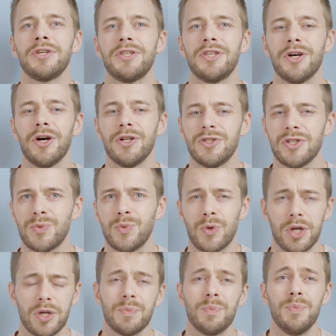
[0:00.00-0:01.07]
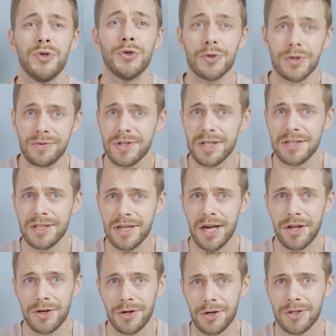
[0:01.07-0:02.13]
They all just work beautifully
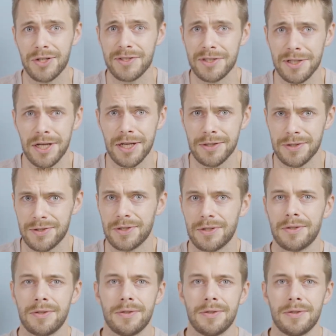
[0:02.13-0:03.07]
together on this lens.